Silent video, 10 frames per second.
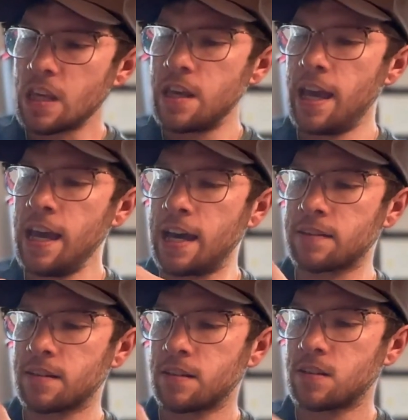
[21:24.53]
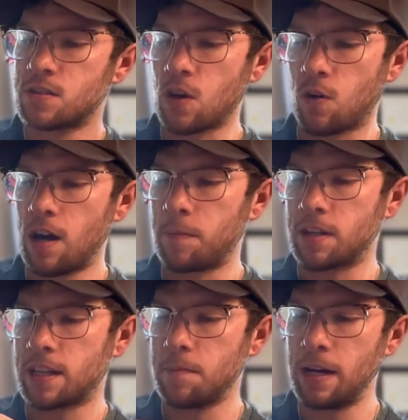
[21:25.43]
And so I'm going to
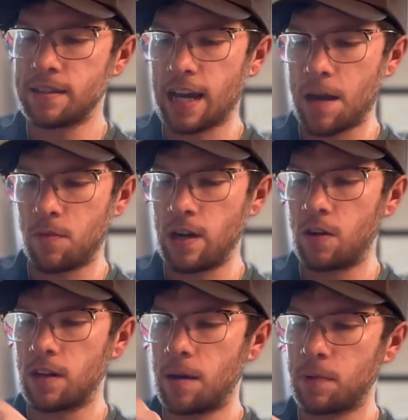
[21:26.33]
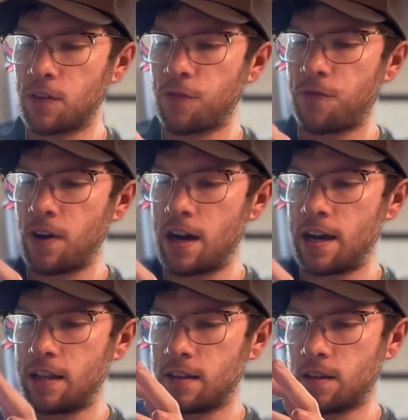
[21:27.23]
get my timer out. I'm going to
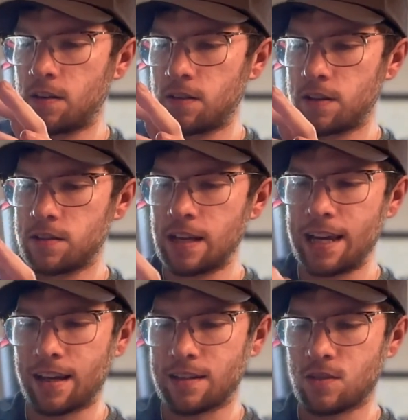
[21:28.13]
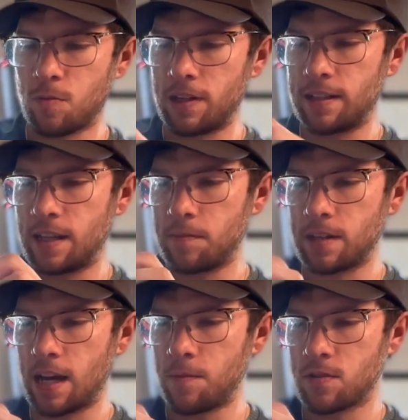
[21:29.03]
find, there it is. I got so many damn
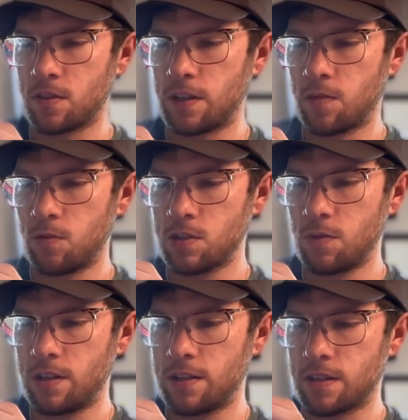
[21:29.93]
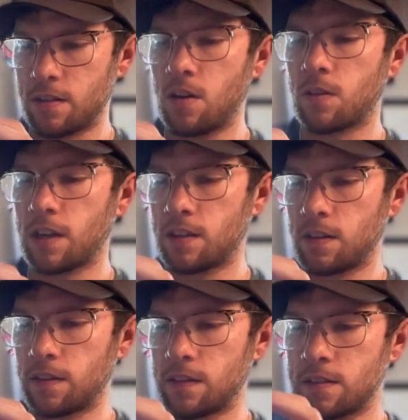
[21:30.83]
timers on here. Which one is it? Okay, there
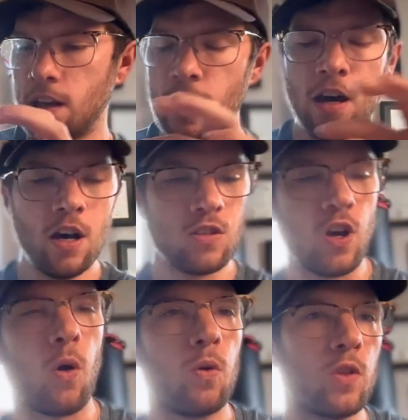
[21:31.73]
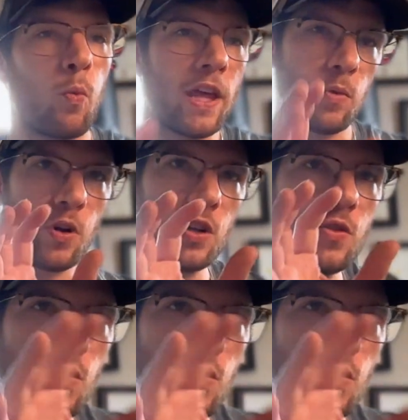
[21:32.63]
it is. So the way that we're going to do